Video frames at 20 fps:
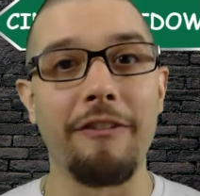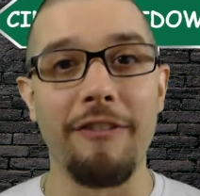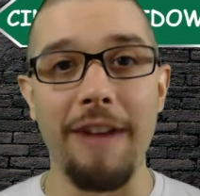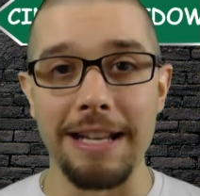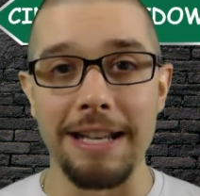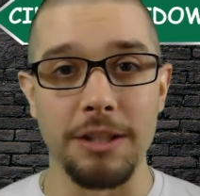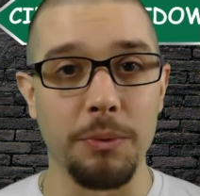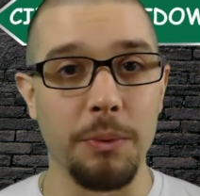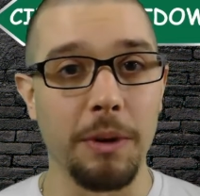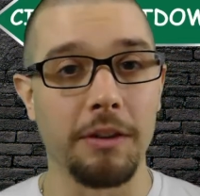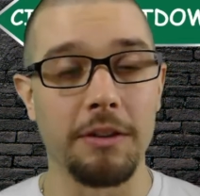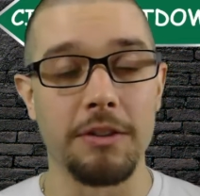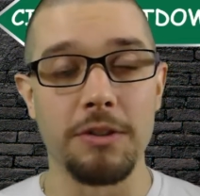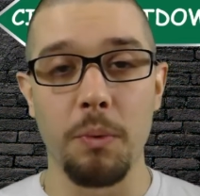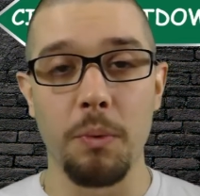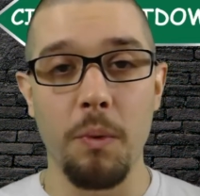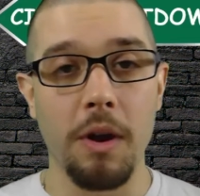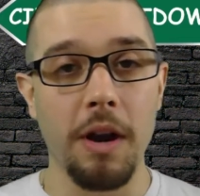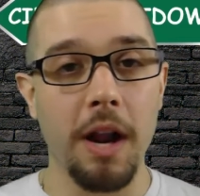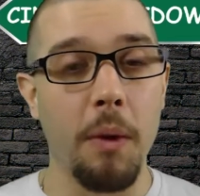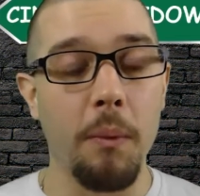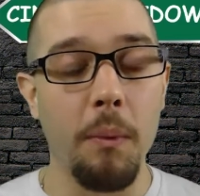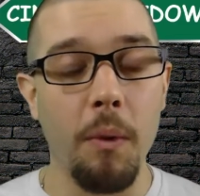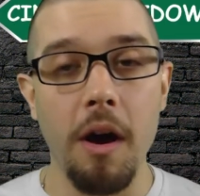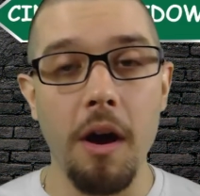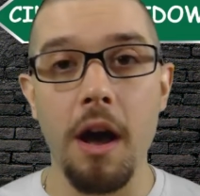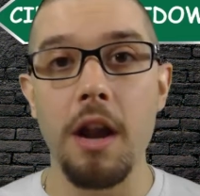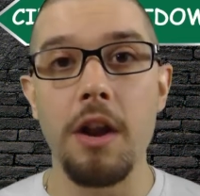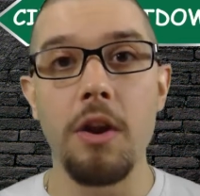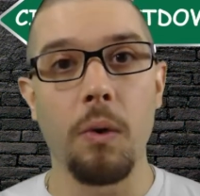facet, whether it's a
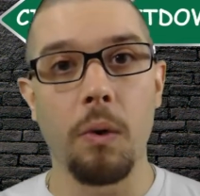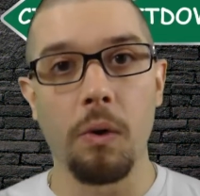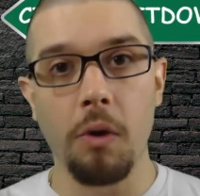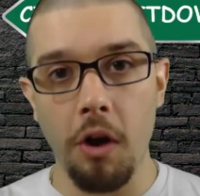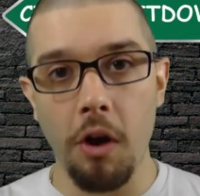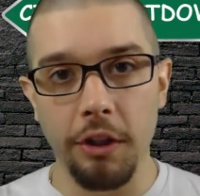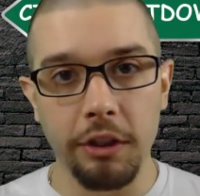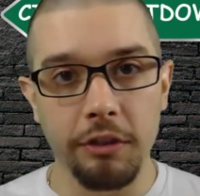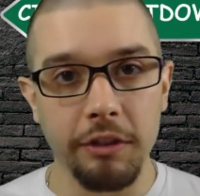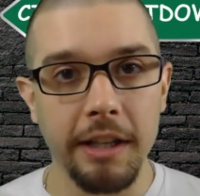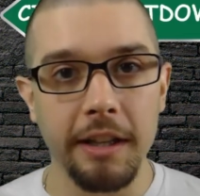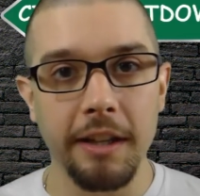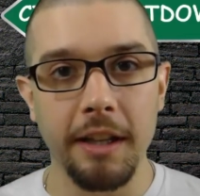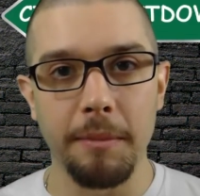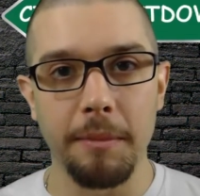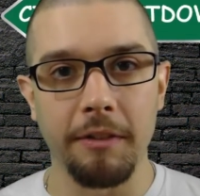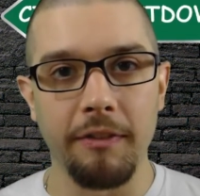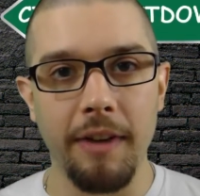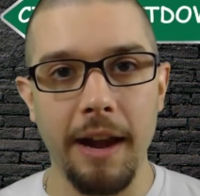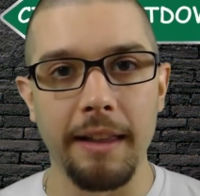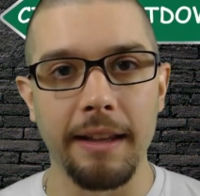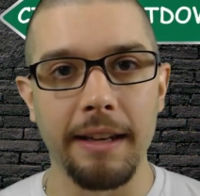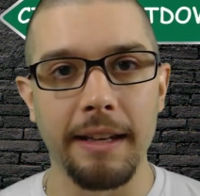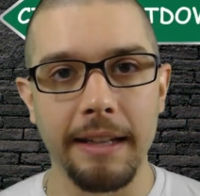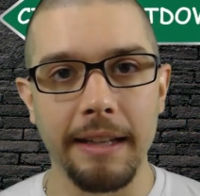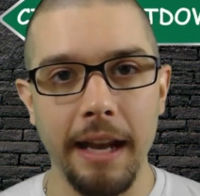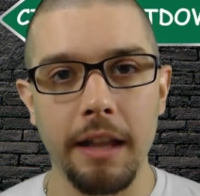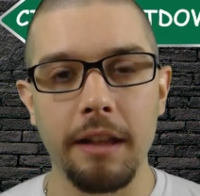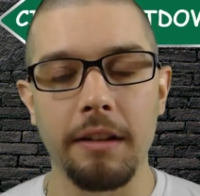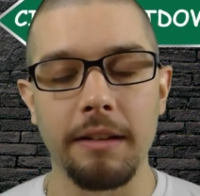one-on-one or all three of them are finally
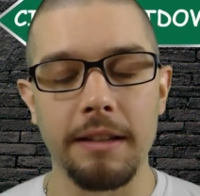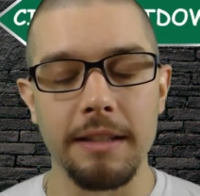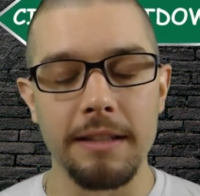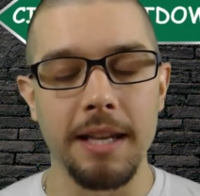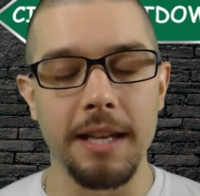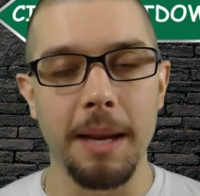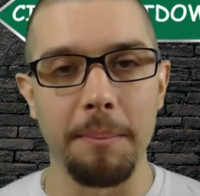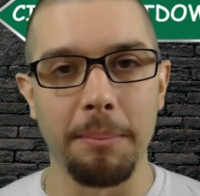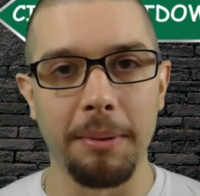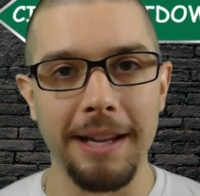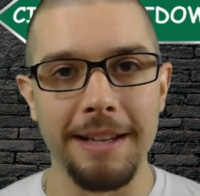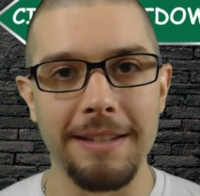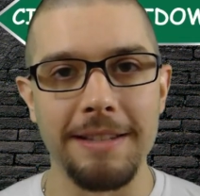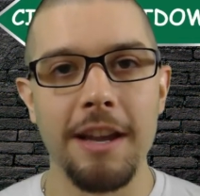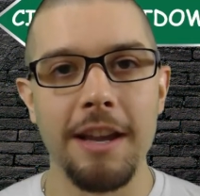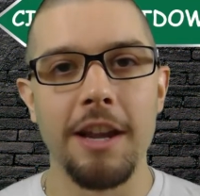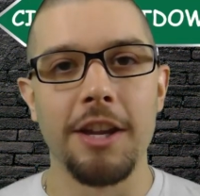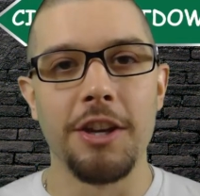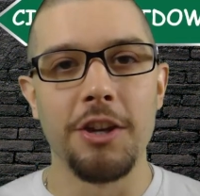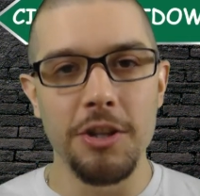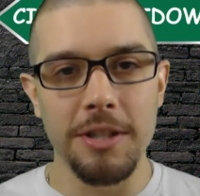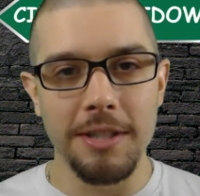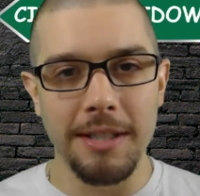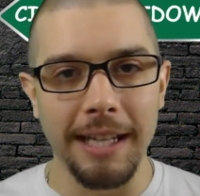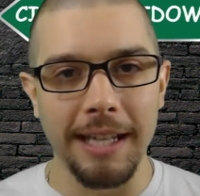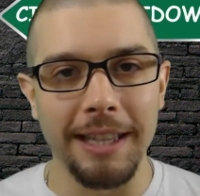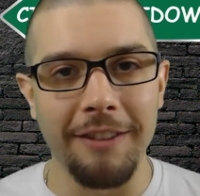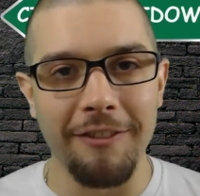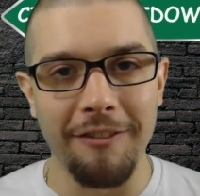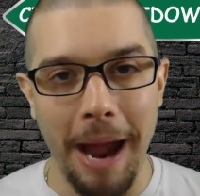together in the same place, you just
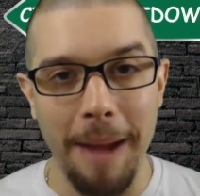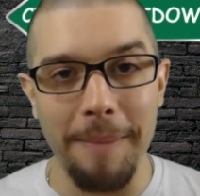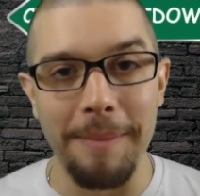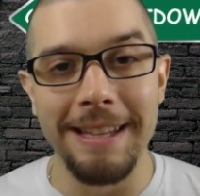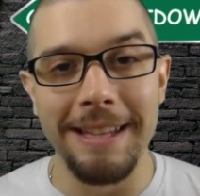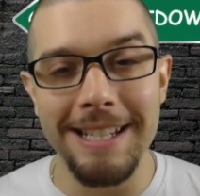get the vibe.